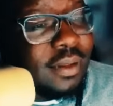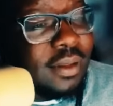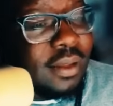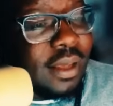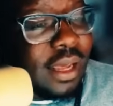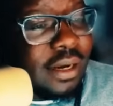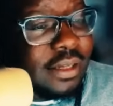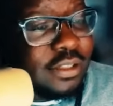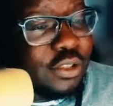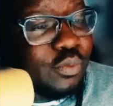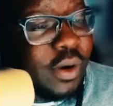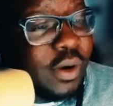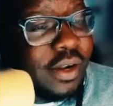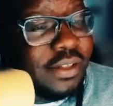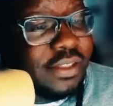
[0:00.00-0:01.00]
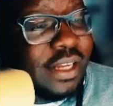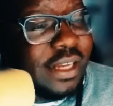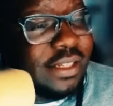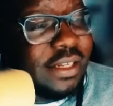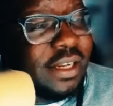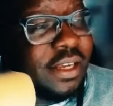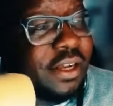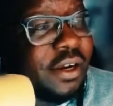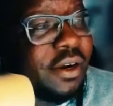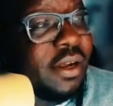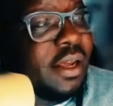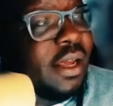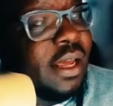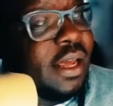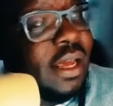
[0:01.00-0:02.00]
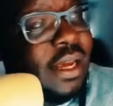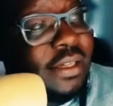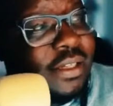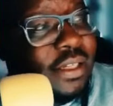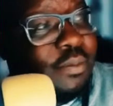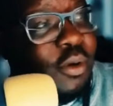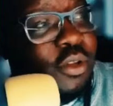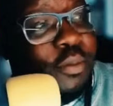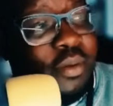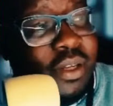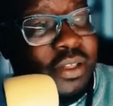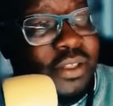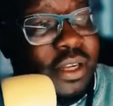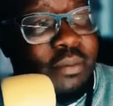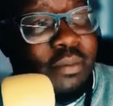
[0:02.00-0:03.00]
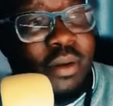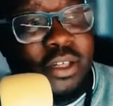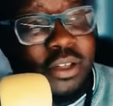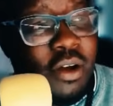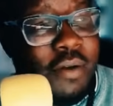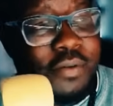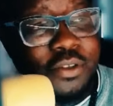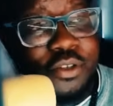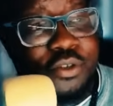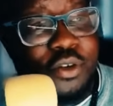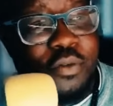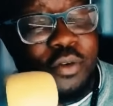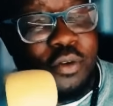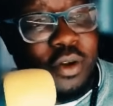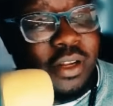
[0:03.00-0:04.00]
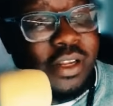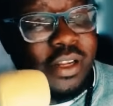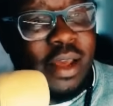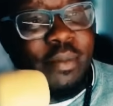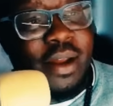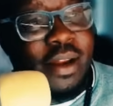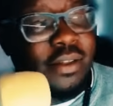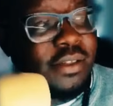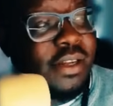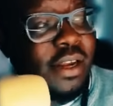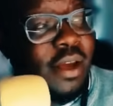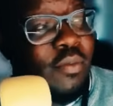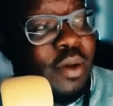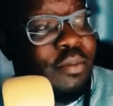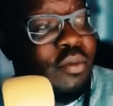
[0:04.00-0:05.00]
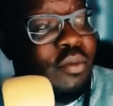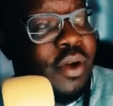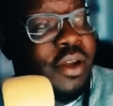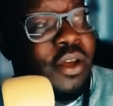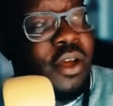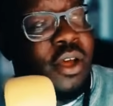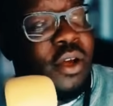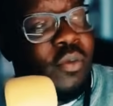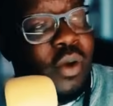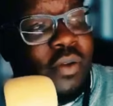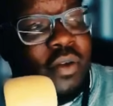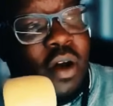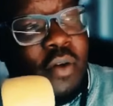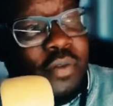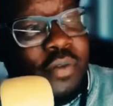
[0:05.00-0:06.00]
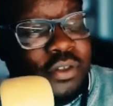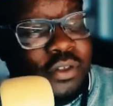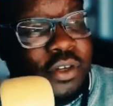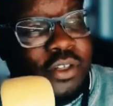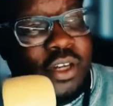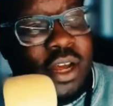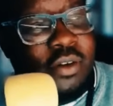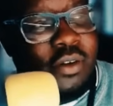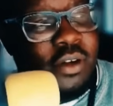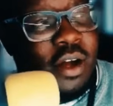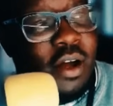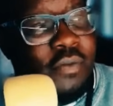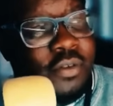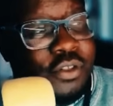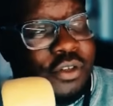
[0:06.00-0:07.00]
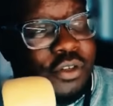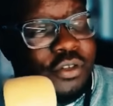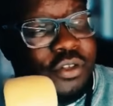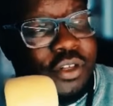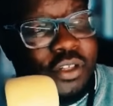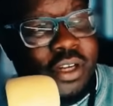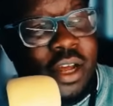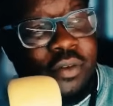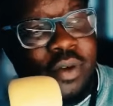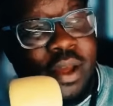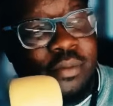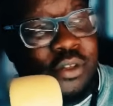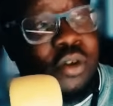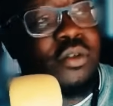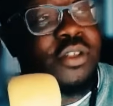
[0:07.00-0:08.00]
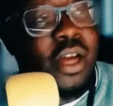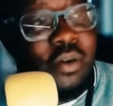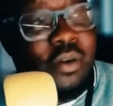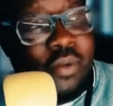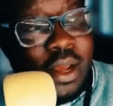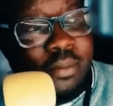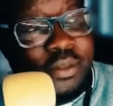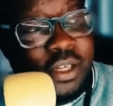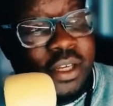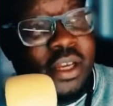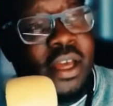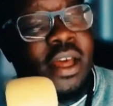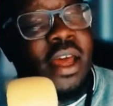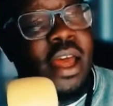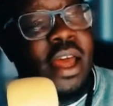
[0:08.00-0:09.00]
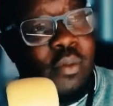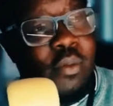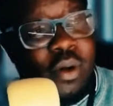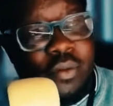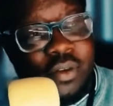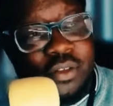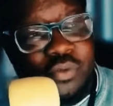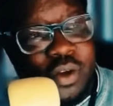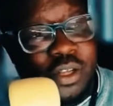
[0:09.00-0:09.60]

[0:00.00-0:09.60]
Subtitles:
and this is where he says it here. He says Boulder police sent a bunch of officers over who contaminated the scene. At one point, one of the officers told John Ramsey and one of his friends,